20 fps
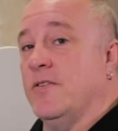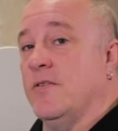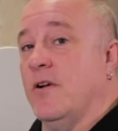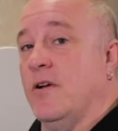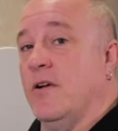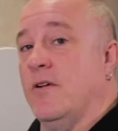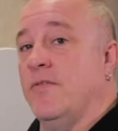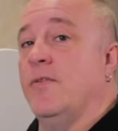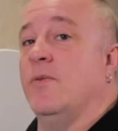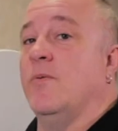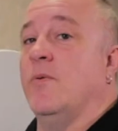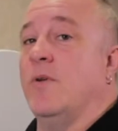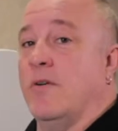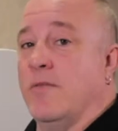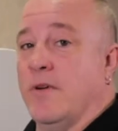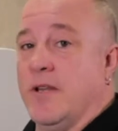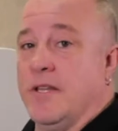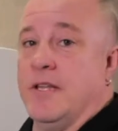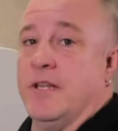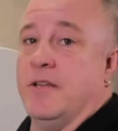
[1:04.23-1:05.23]
are off, you want to
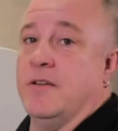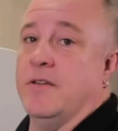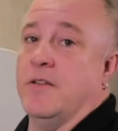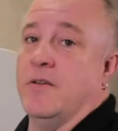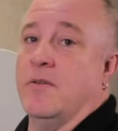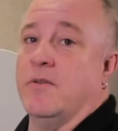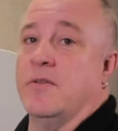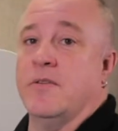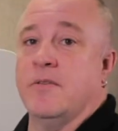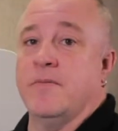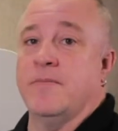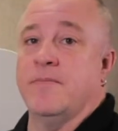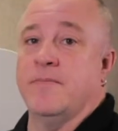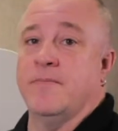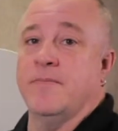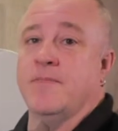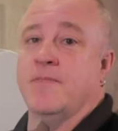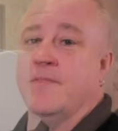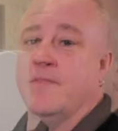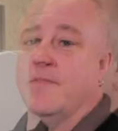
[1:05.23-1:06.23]
reteach those.
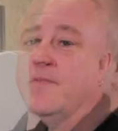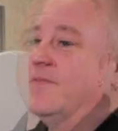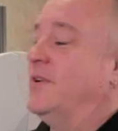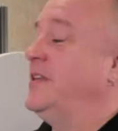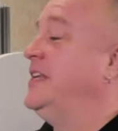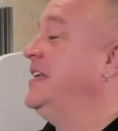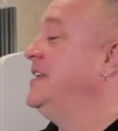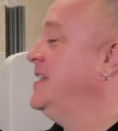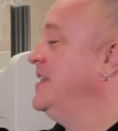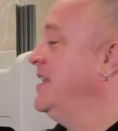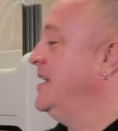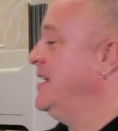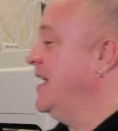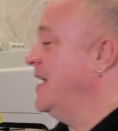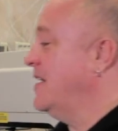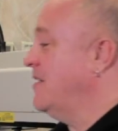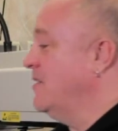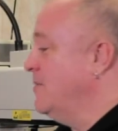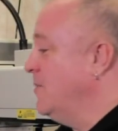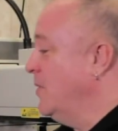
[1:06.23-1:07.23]
For teaching the
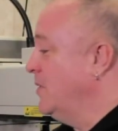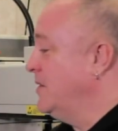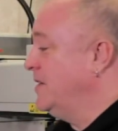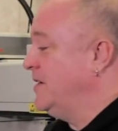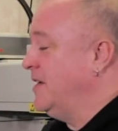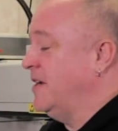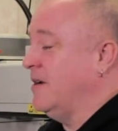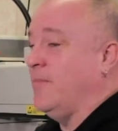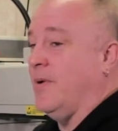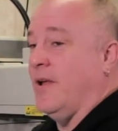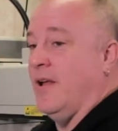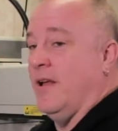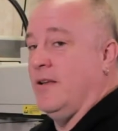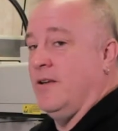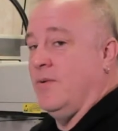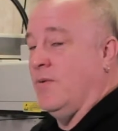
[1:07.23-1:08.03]
deck on the multi-channel pod,